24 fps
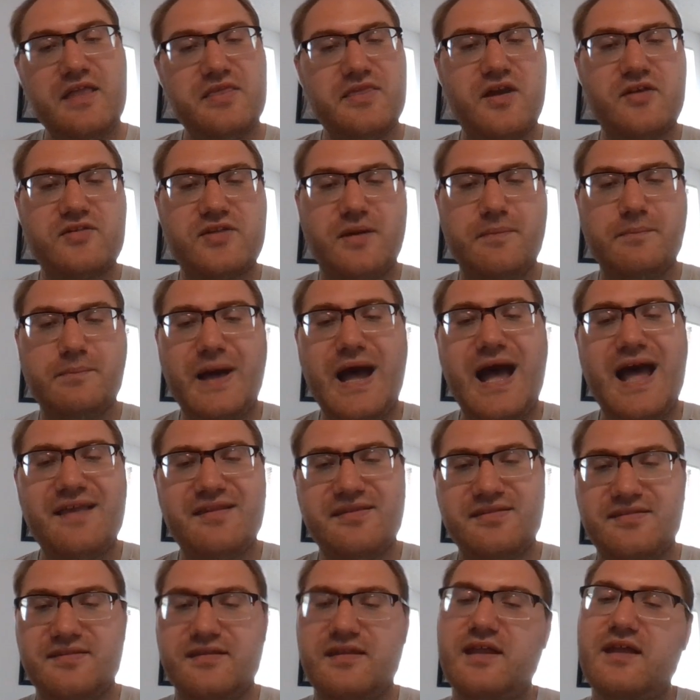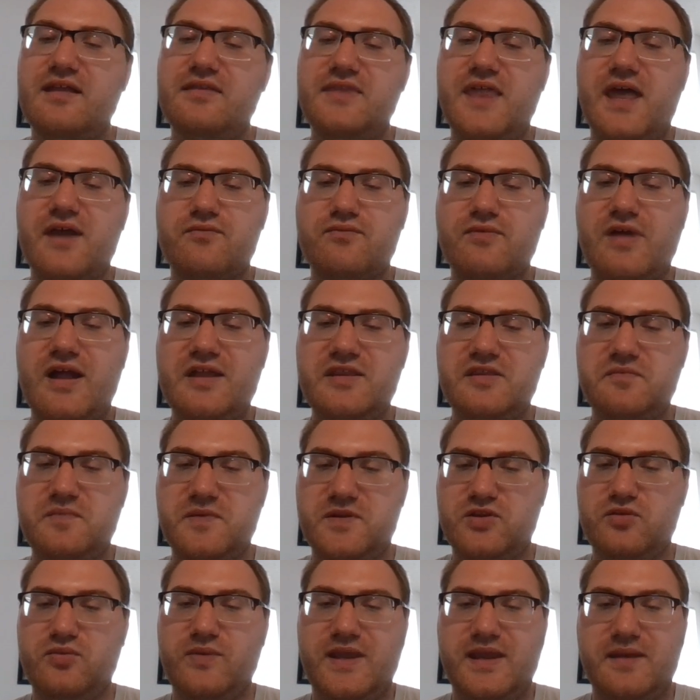there's a bus that runs
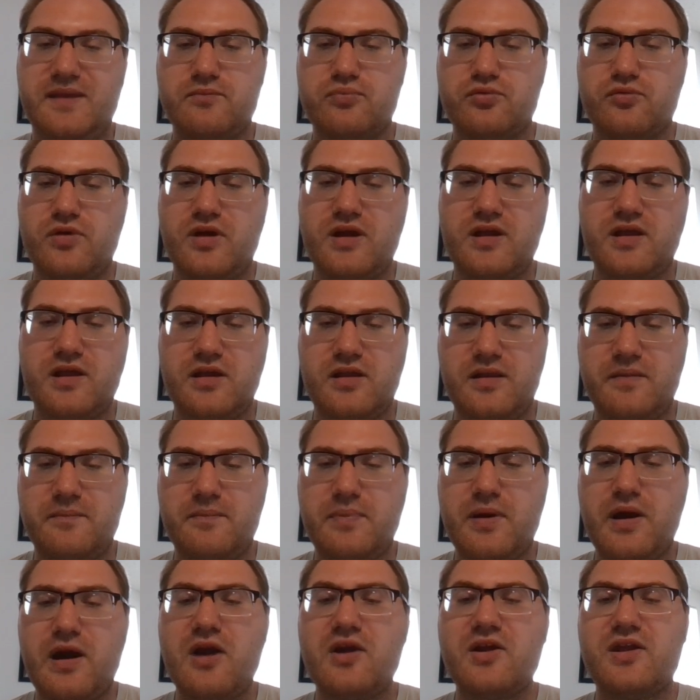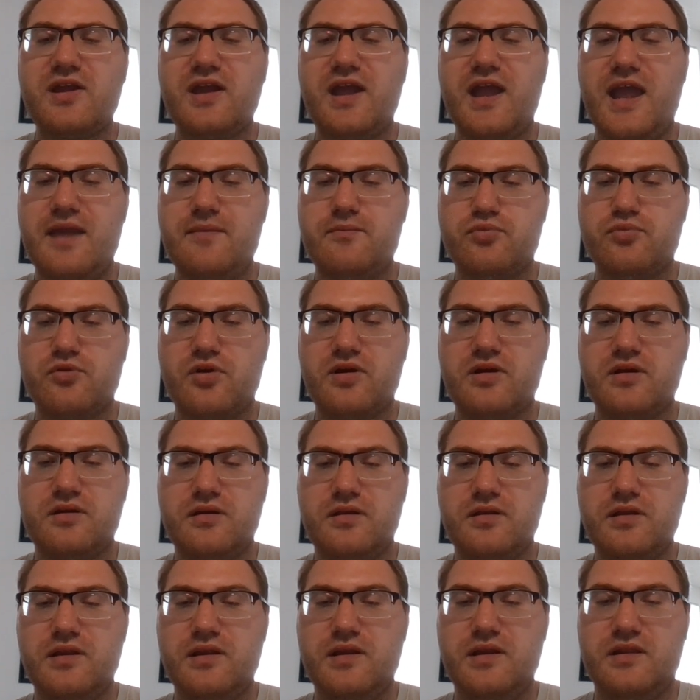between Brooklyn Park and
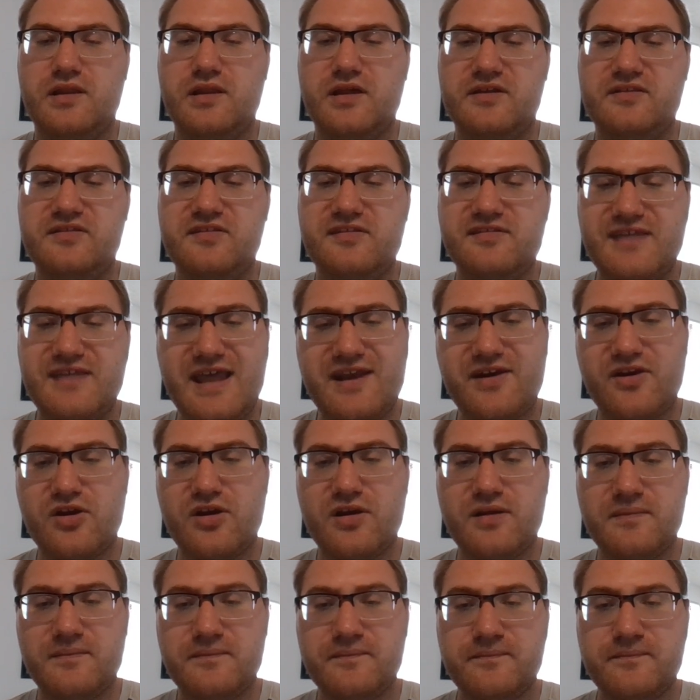Brooklyn Center